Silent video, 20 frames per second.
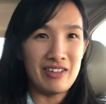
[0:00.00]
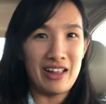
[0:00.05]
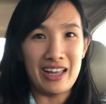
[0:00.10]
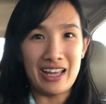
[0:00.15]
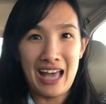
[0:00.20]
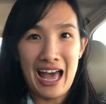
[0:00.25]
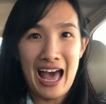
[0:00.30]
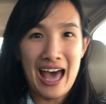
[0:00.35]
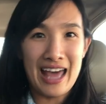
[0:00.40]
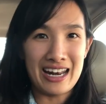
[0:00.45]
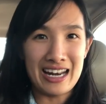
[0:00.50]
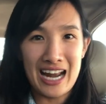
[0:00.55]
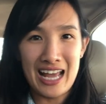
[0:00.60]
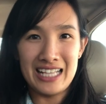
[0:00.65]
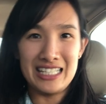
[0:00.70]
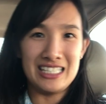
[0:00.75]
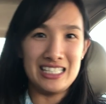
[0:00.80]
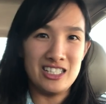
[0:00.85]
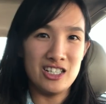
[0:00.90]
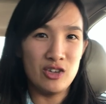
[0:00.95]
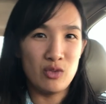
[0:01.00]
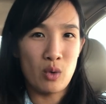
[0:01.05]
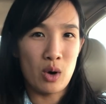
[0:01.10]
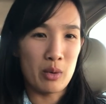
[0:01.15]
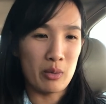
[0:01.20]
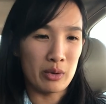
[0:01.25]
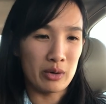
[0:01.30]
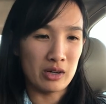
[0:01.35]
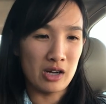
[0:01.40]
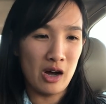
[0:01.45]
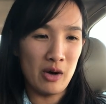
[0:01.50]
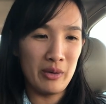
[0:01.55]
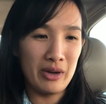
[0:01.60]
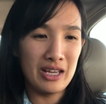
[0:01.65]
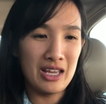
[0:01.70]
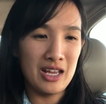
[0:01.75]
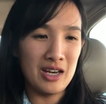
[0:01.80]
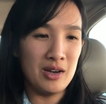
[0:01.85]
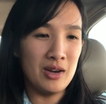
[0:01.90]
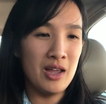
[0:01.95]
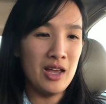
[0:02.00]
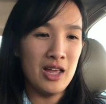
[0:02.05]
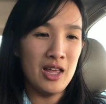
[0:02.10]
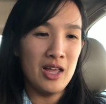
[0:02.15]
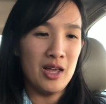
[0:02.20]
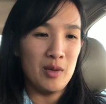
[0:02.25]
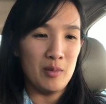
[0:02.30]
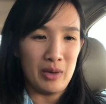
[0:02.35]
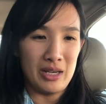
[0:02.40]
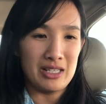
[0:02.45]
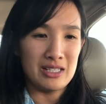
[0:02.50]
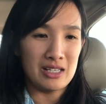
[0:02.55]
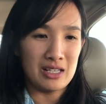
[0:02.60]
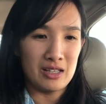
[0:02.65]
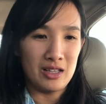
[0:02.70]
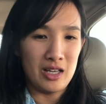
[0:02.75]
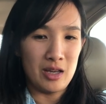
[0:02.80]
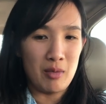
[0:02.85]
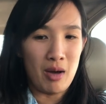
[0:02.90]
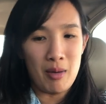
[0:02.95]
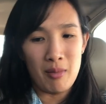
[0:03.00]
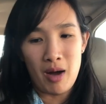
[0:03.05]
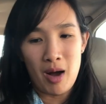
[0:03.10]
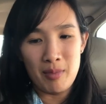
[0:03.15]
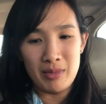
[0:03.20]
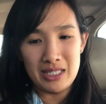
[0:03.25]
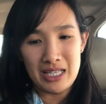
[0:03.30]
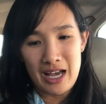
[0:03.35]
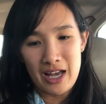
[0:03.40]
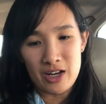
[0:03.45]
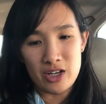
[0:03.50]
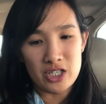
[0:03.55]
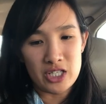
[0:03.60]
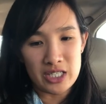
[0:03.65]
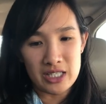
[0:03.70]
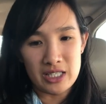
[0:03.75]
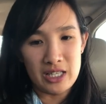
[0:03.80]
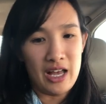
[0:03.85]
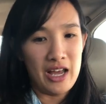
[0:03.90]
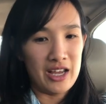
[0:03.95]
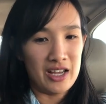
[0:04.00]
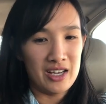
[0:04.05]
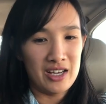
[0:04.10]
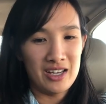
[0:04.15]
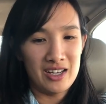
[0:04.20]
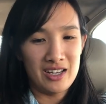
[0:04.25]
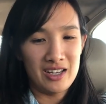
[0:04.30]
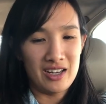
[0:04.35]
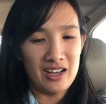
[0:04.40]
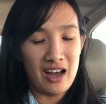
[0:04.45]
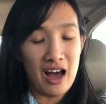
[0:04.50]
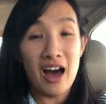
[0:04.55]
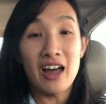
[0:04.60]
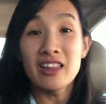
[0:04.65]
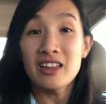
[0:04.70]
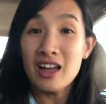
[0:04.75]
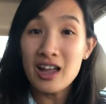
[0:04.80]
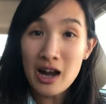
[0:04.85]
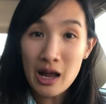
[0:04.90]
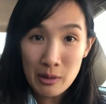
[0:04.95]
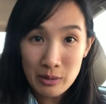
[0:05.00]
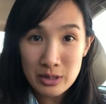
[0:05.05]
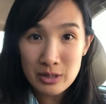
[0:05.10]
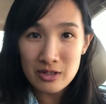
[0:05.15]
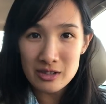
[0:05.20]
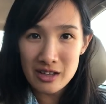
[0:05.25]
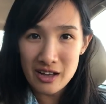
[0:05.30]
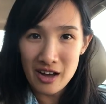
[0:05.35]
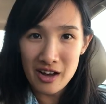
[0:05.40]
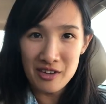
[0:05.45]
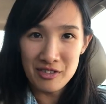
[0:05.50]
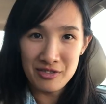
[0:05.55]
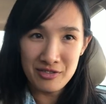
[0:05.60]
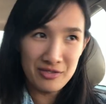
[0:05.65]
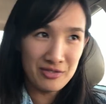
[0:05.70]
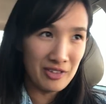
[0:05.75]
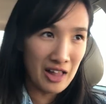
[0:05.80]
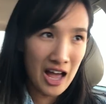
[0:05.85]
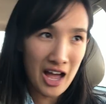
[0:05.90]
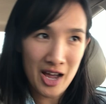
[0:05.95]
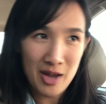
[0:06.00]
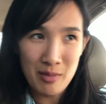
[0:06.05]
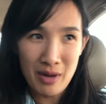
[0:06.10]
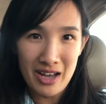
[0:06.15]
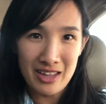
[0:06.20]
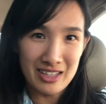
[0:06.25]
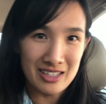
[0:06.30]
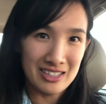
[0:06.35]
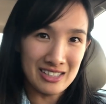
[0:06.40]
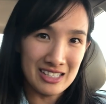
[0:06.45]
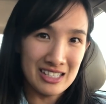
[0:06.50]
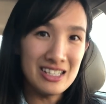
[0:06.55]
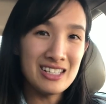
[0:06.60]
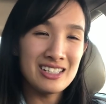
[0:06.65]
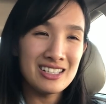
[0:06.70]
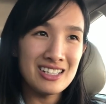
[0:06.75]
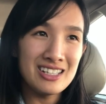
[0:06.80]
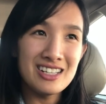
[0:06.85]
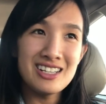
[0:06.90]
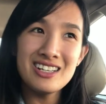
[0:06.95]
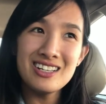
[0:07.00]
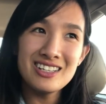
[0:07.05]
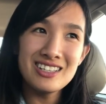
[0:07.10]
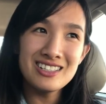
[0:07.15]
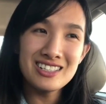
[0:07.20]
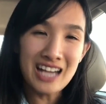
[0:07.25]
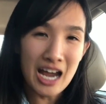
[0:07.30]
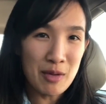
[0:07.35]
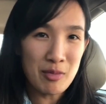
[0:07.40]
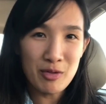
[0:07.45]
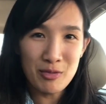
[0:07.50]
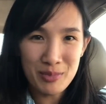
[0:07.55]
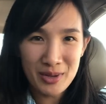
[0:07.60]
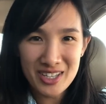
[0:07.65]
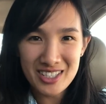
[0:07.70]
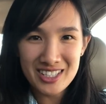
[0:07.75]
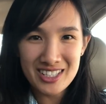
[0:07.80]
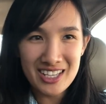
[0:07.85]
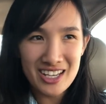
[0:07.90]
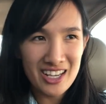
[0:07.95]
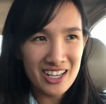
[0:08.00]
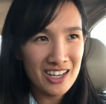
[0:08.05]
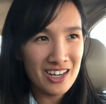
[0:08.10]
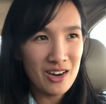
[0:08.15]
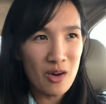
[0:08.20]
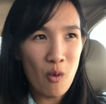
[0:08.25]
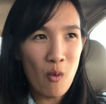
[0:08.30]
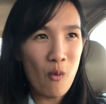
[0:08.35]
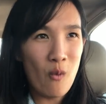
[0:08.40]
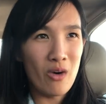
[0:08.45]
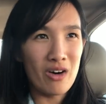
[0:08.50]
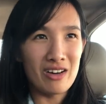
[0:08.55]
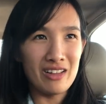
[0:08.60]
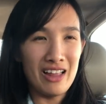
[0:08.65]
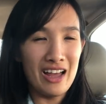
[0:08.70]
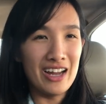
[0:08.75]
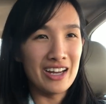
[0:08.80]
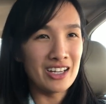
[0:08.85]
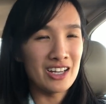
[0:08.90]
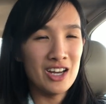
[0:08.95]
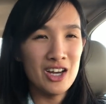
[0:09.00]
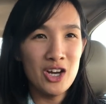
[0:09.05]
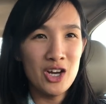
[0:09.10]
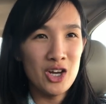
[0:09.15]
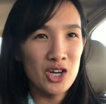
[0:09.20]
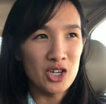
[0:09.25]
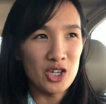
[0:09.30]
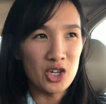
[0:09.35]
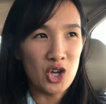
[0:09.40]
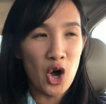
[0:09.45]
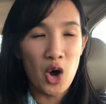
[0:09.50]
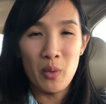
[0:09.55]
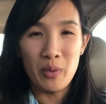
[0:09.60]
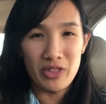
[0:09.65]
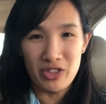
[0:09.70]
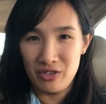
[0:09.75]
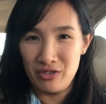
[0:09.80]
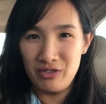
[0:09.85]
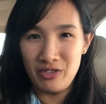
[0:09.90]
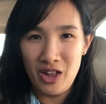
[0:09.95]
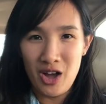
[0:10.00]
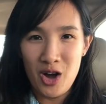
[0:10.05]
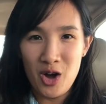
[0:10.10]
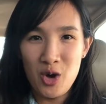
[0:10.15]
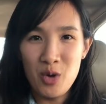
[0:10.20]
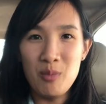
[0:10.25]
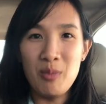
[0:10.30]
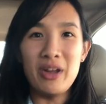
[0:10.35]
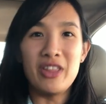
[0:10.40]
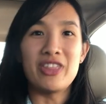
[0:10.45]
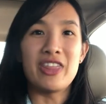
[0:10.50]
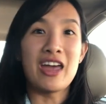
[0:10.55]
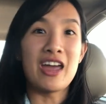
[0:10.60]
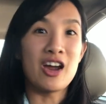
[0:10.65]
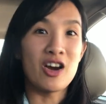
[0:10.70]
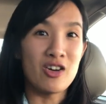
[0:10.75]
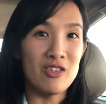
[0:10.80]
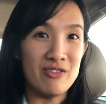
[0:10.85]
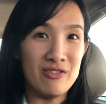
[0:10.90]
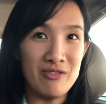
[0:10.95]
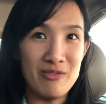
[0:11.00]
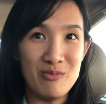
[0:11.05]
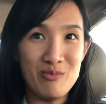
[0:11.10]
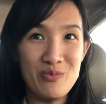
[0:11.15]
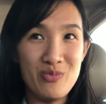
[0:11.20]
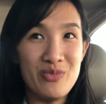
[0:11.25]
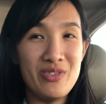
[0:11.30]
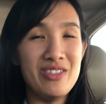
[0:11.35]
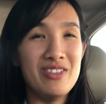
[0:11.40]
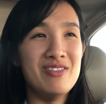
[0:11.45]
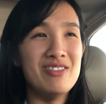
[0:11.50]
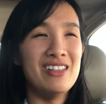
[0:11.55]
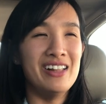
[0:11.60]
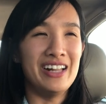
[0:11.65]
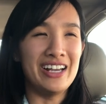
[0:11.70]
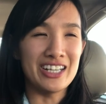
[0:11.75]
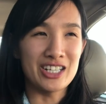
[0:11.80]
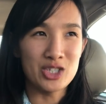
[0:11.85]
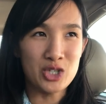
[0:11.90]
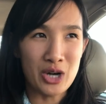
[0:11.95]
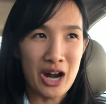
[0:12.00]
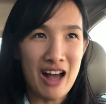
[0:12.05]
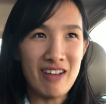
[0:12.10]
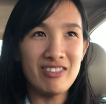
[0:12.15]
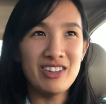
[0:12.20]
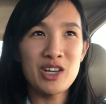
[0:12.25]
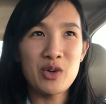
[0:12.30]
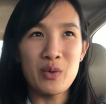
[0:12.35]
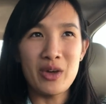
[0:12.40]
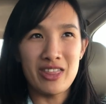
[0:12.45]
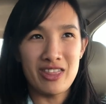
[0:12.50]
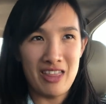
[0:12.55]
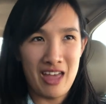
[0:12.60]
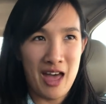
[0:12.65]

of like had an idea of where we're going. And basically my mom and dad are just like, I thought I was a fly by the seat type of person, or like go with the flow. But they are like, traveling with